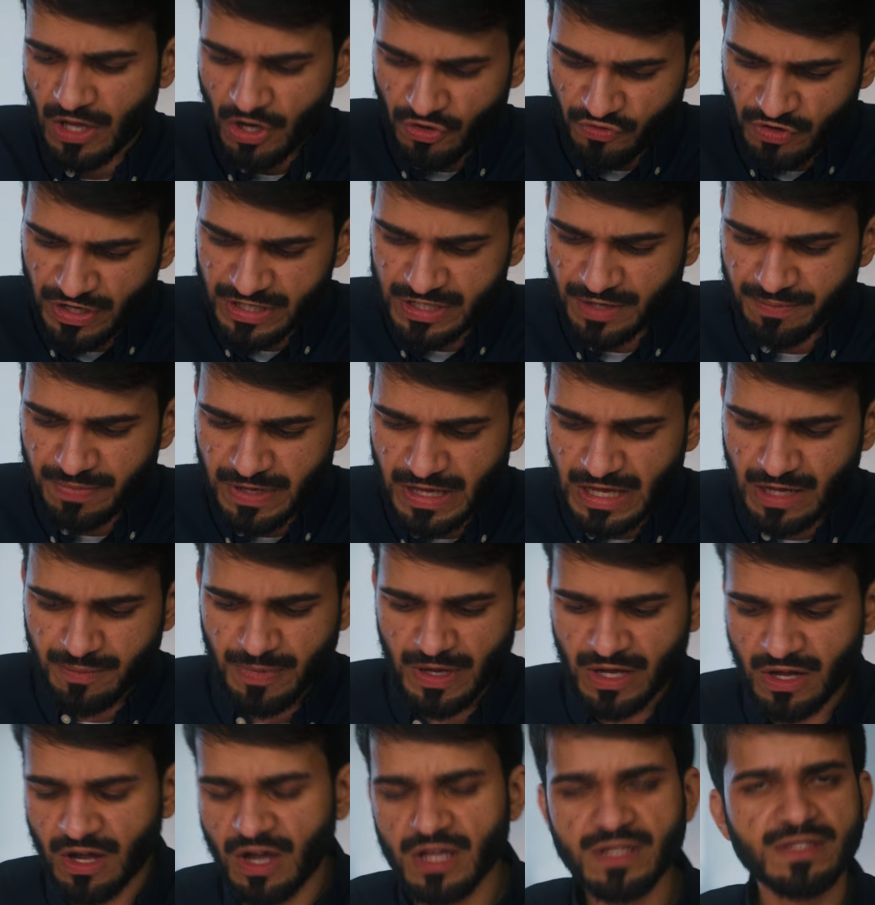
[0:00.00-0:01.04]
Reason being
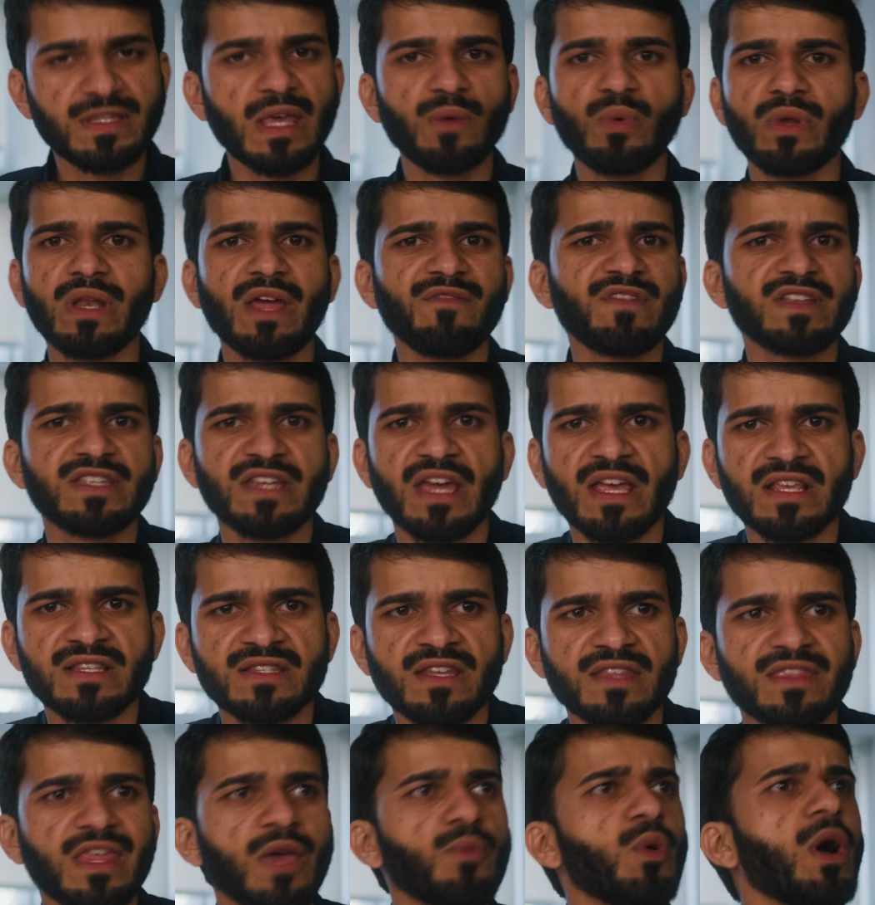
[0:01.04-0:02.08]
because they were never
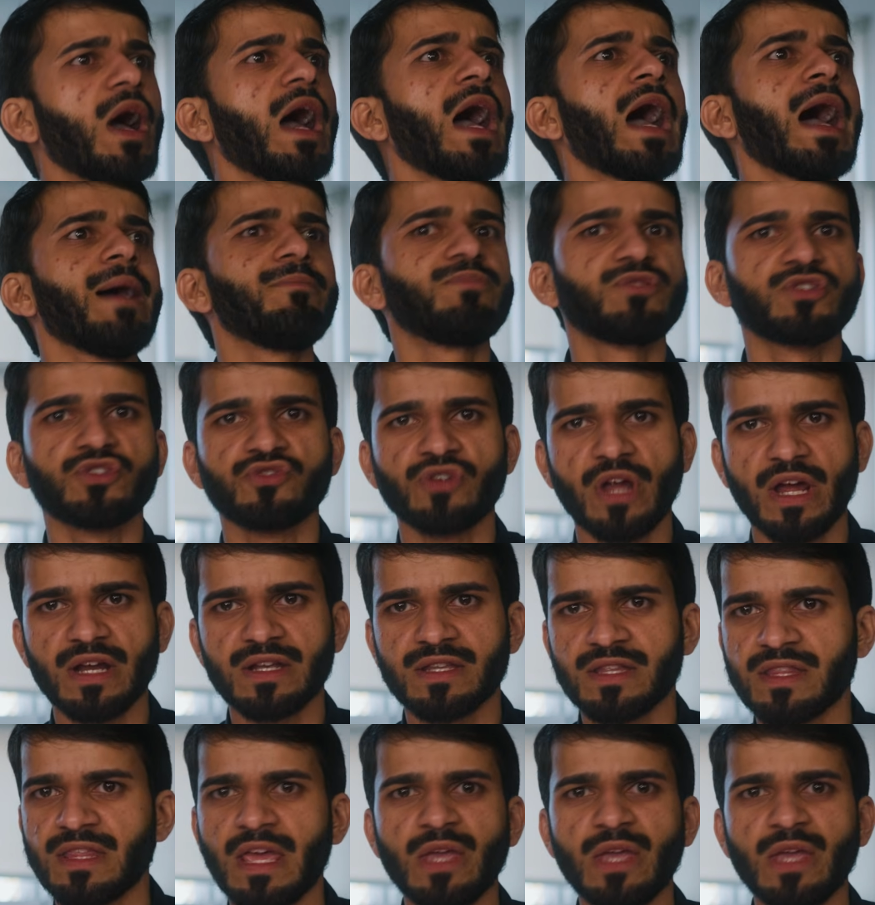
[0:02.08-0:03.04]
tested. They were abstract.